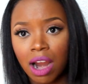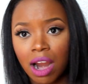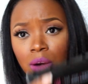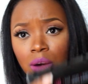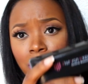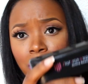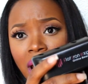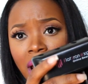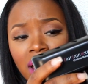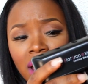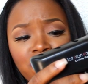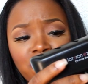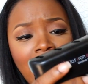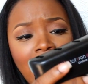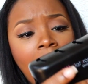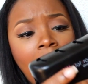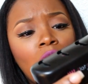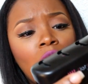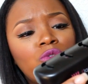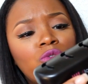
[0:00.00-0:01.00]
my
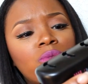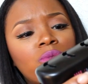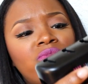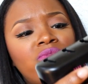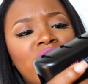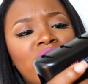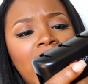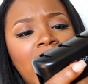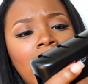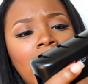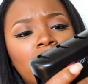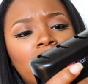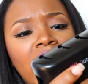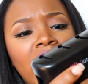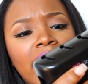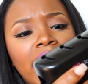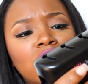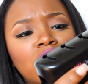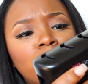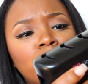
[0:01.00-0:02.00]
flat iron from Flat Iron
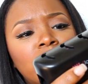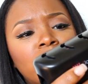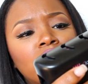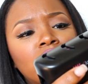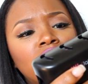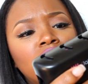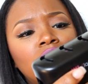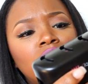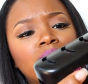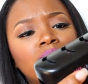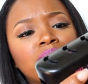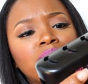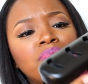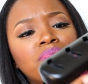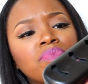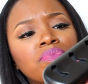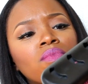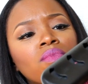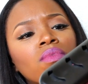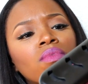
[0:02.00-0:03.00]
Experts.
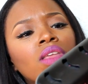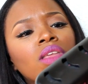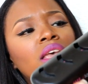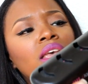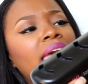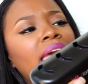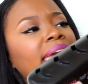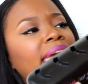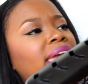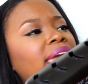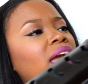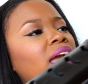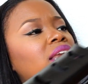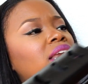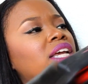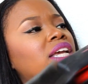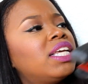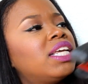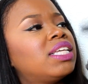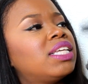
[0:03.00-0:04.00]

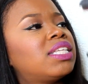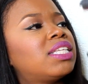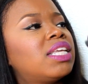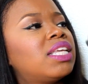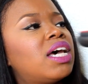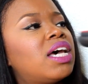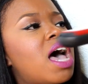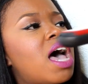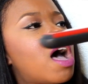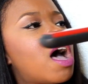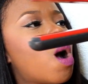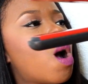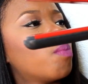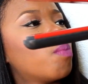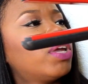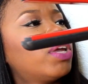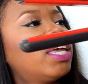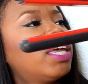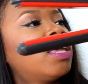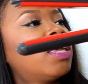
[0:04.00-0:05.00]
And it is the
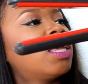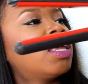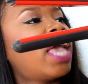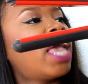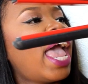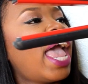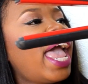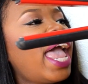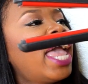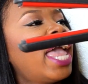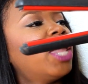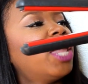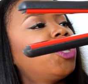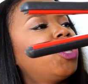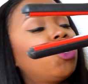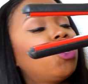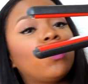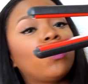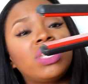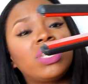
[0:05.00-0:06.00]

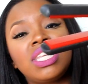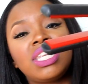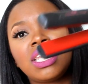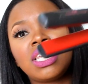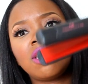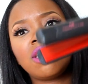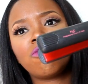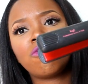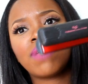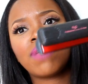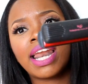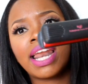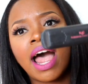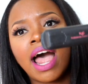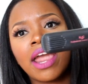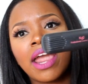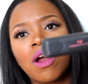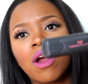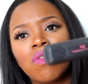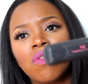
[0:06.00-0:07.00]
KQC flat
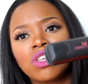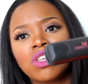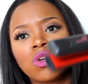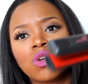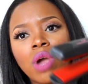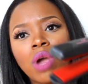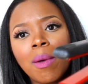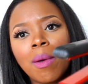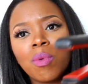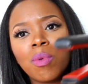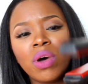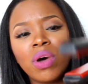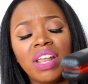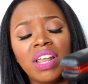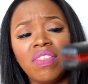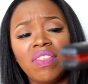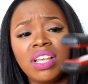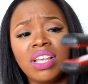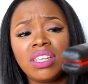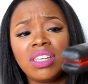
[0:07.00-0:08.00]
iron, the ceramic one.
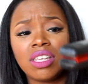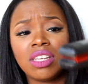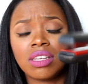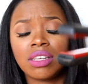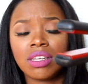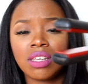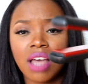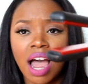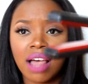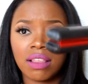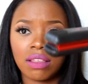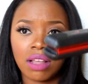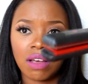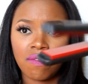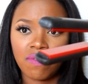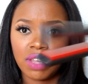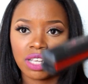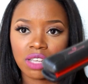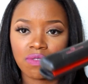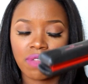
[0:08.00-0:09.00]
And this is, I
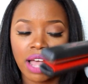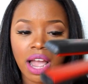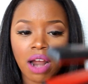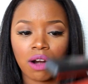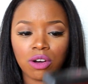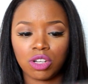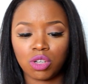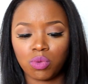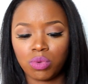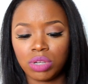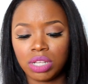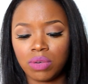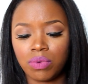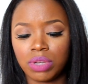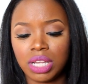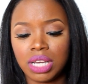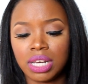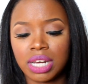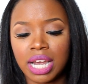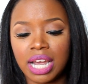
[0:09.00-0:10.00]
love this flat iron. It's really,
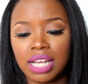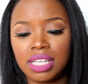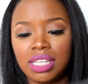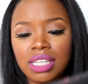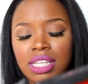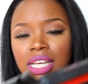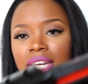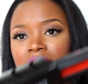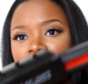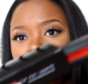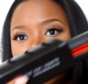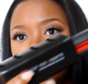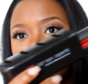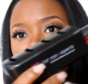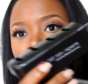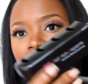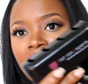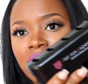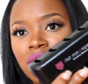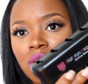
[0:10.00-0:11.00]
really nice. And I just
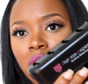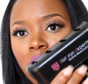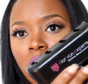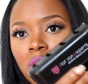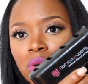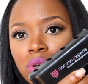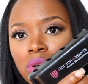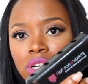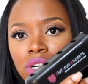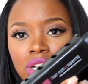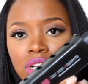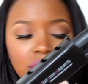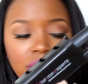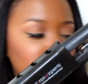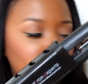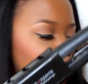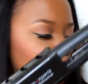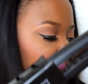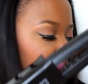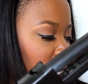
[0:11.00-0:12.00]
really like the holder
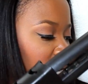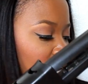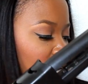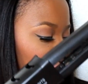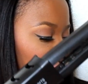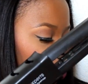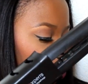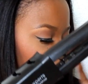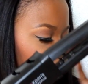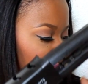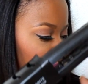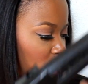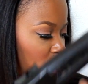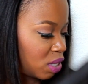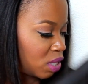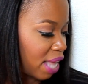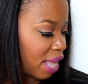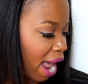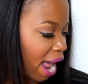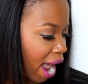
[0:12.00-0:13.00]
too. So I
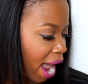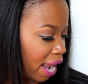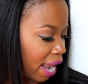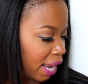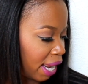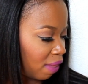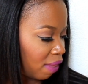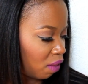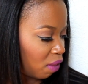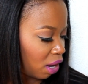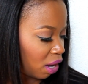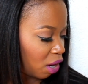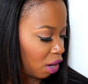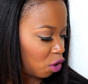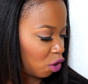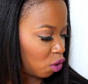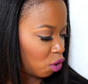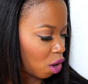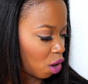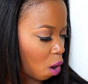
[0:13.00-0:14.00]
used that, and
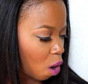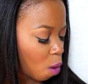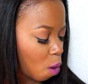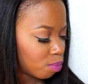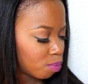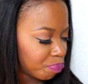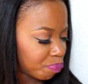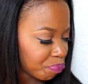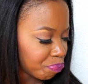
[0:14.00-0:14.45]
then, you know,